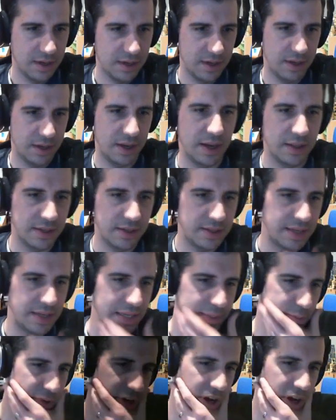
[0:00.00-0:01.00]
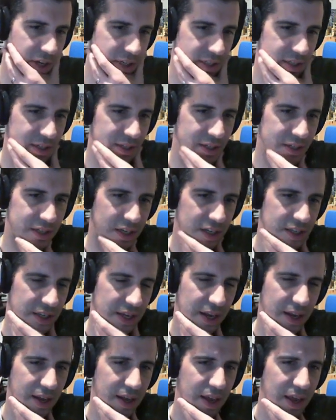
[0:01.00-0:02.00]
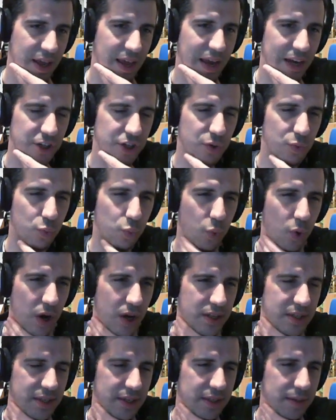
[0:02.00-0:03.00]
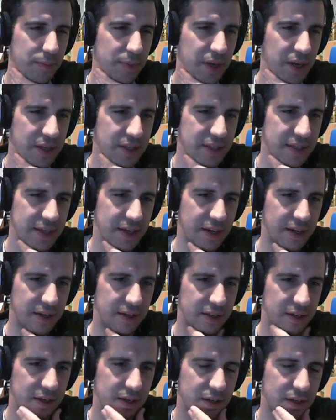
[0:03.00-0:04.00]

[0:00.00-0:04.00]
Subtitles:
Yeah, this decimal constant is unsigned. It actually wants it to be unsigned.